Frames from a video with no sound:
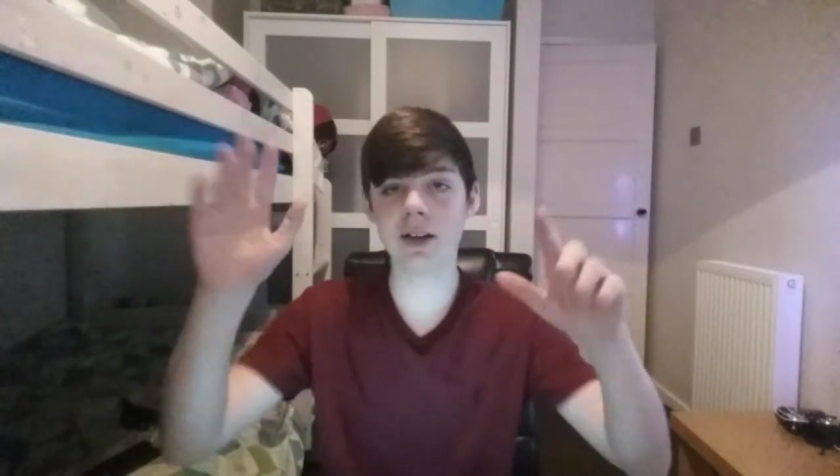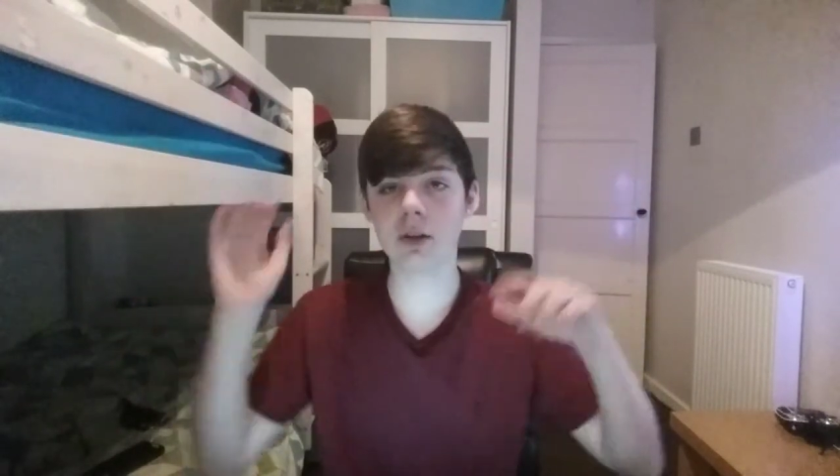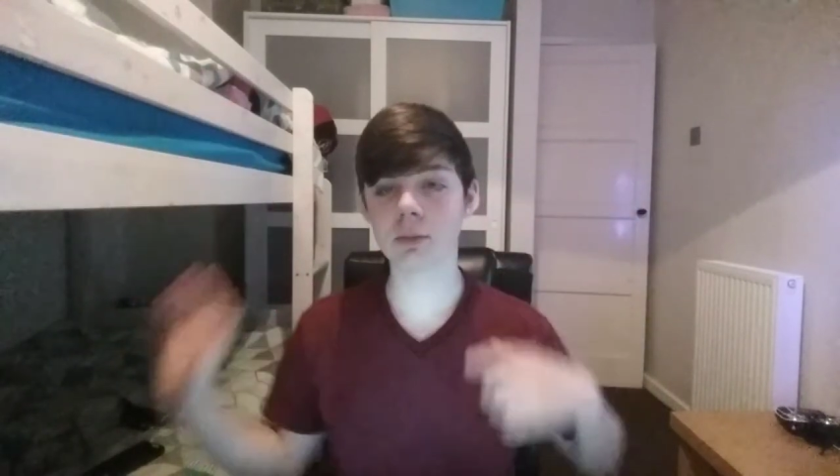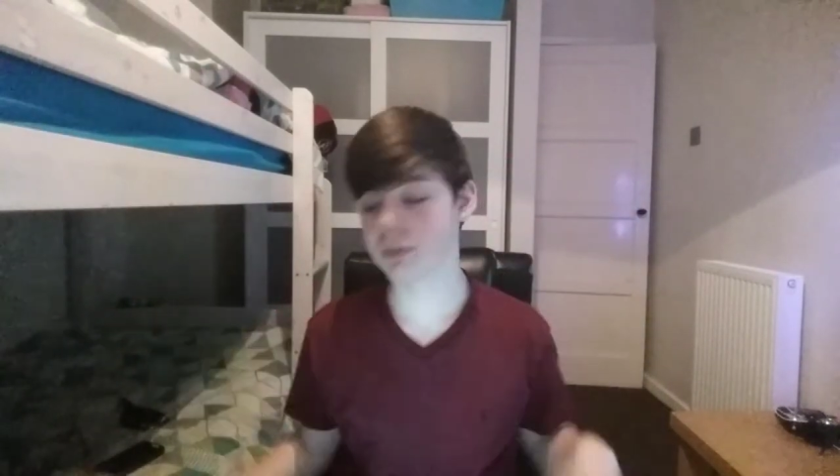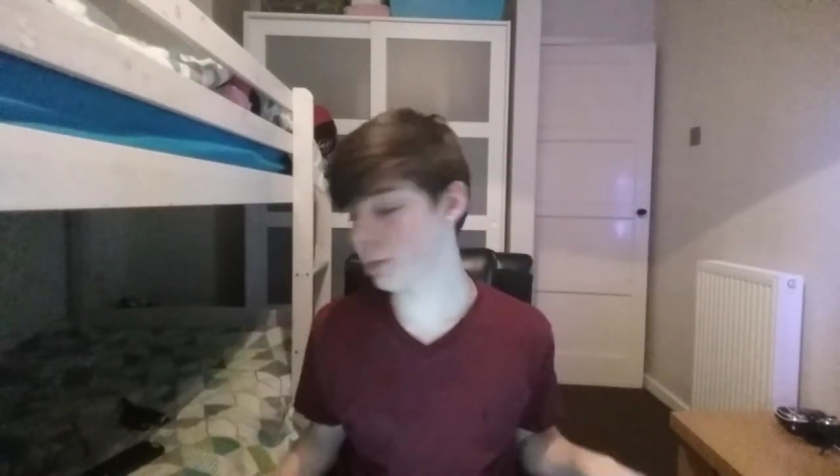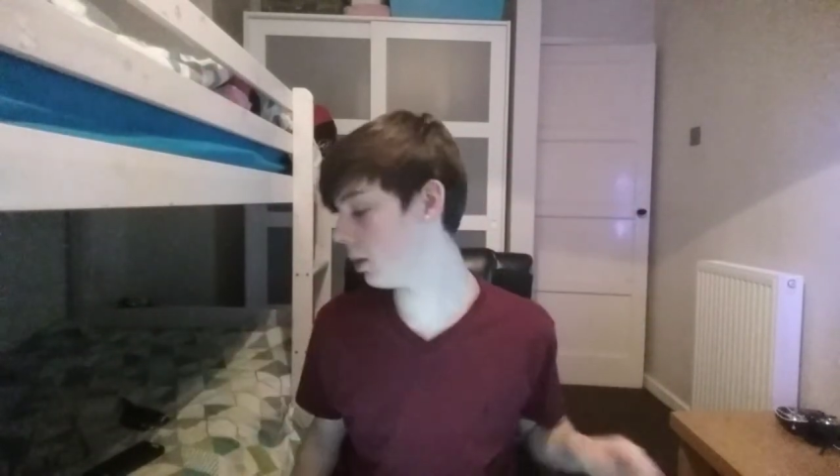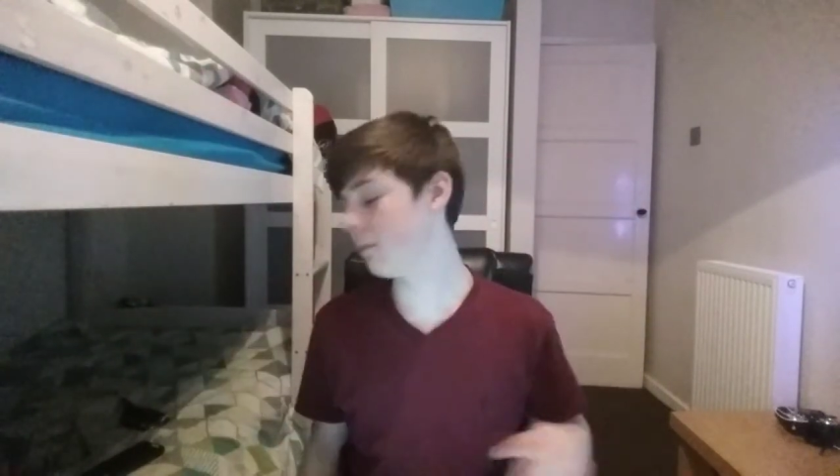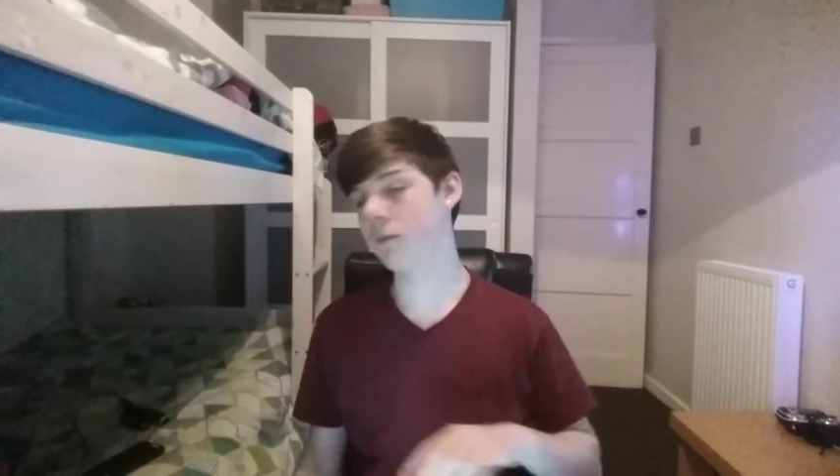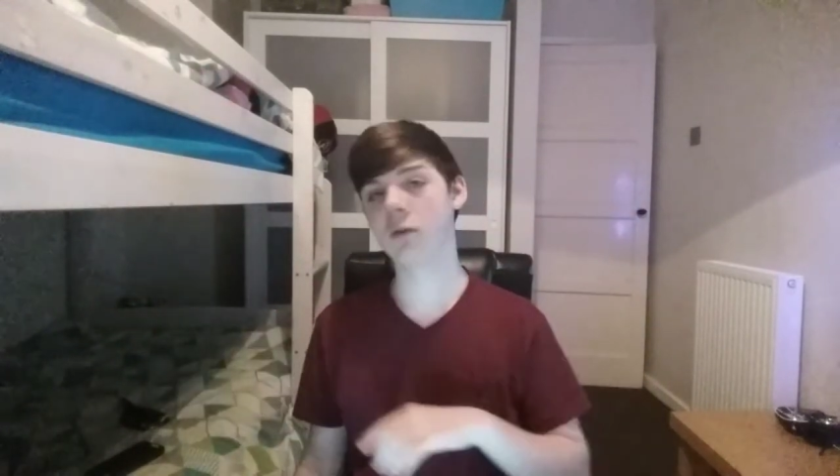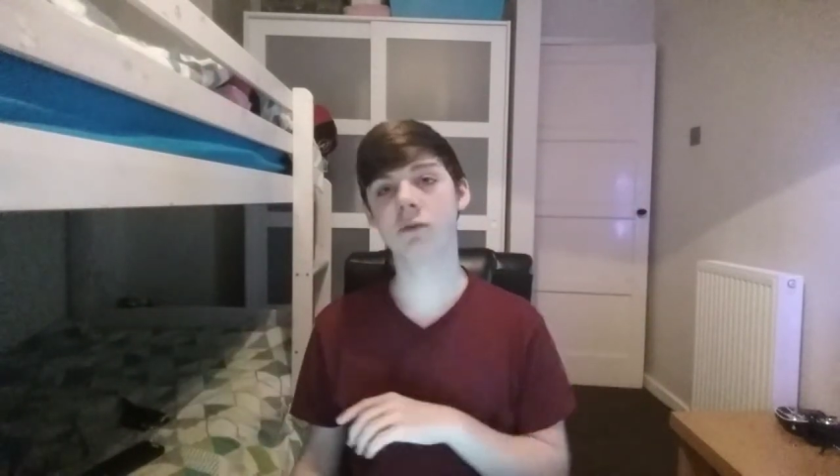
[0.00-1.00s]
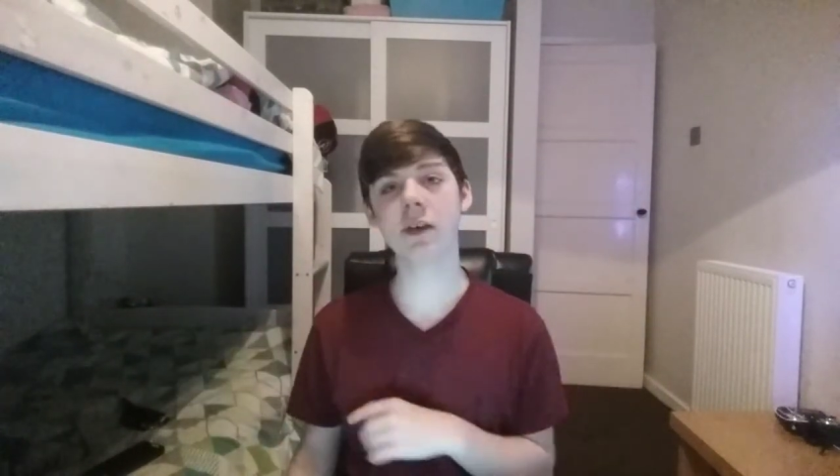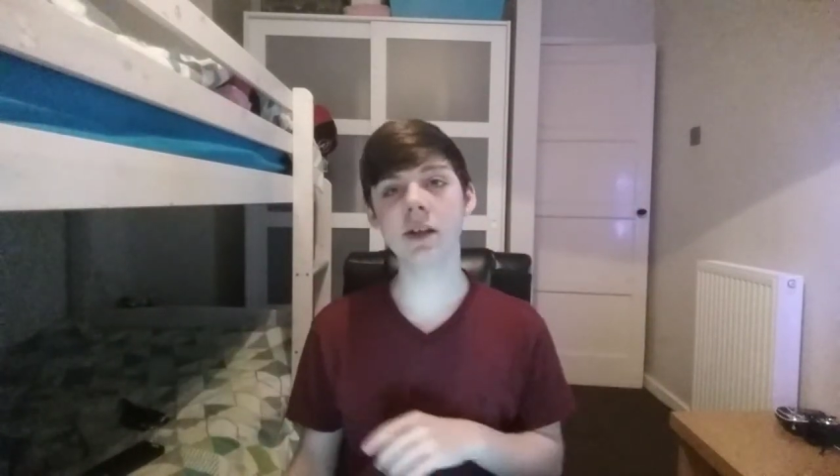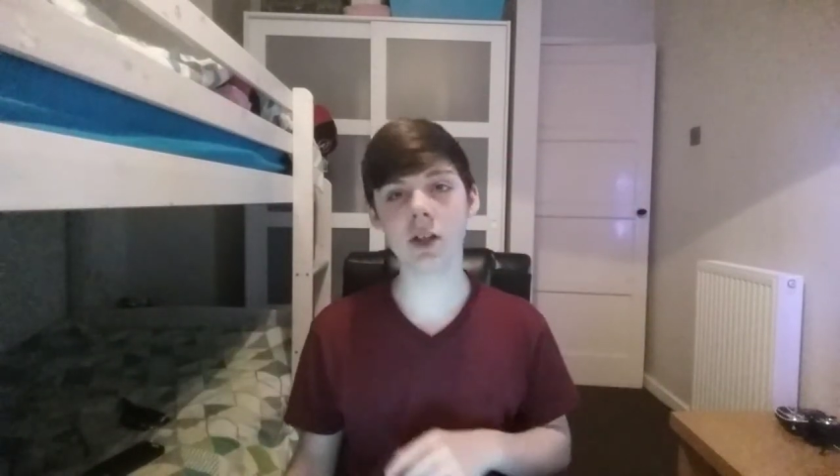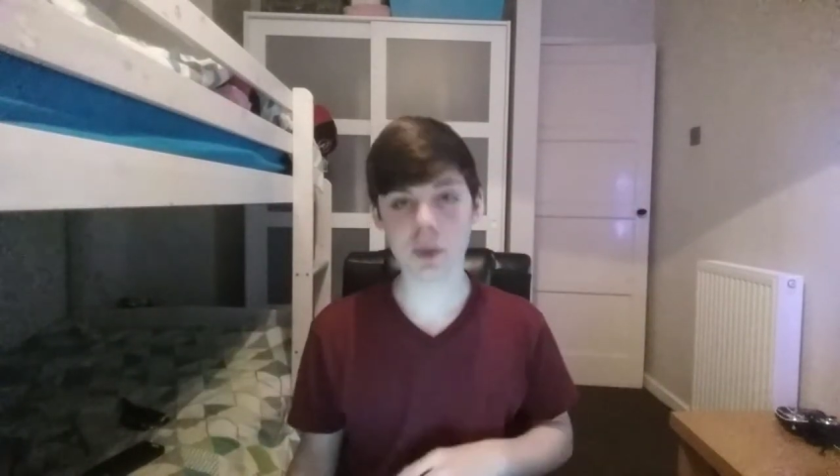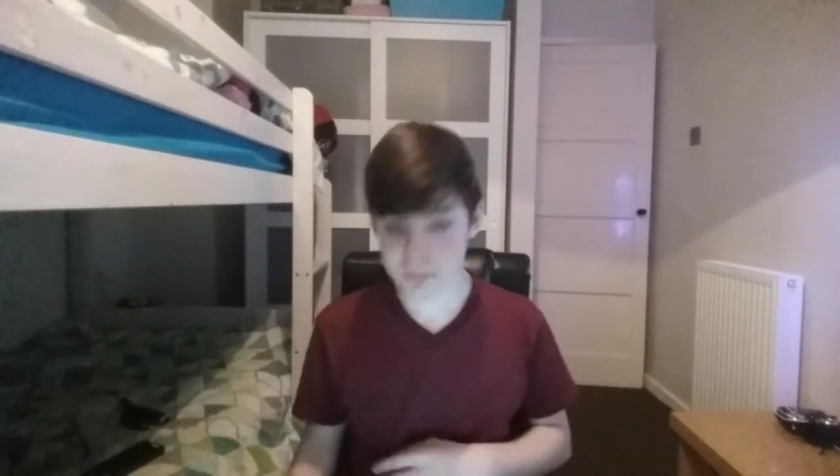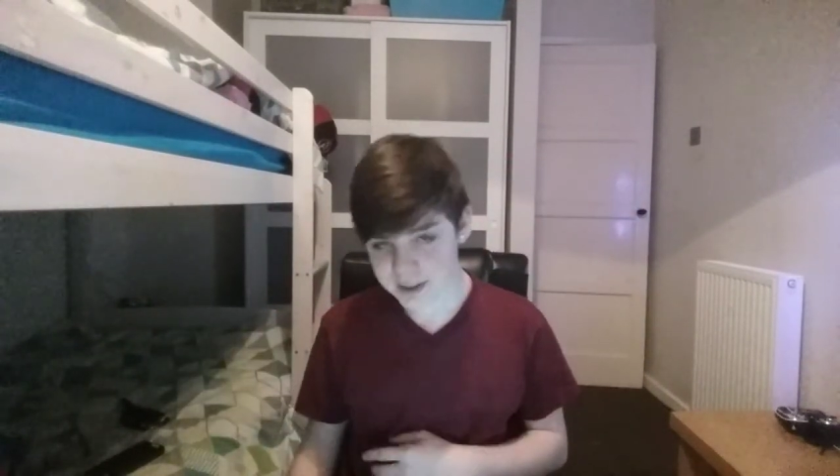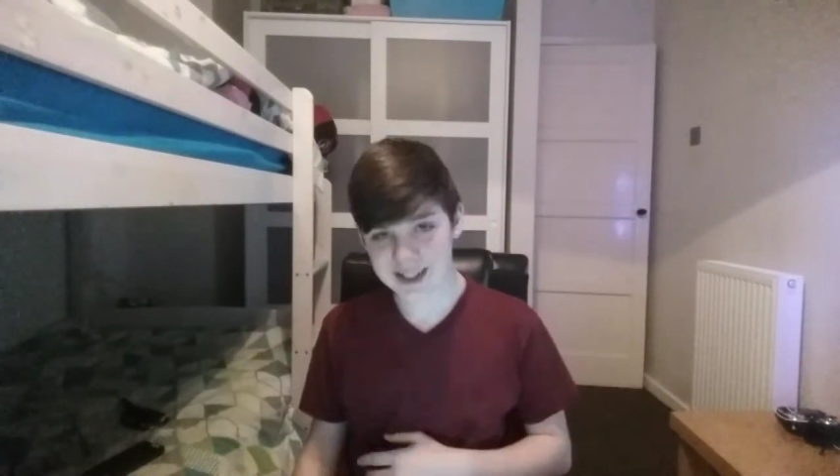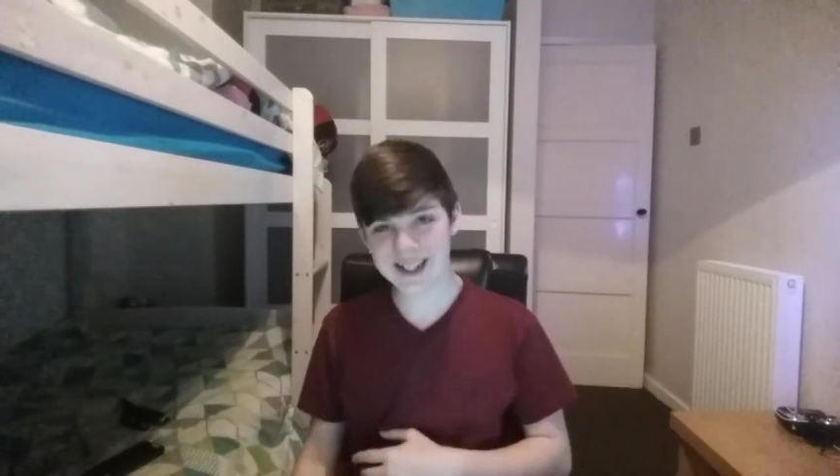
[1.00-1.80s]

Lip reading: end up pulling wrong fingers up.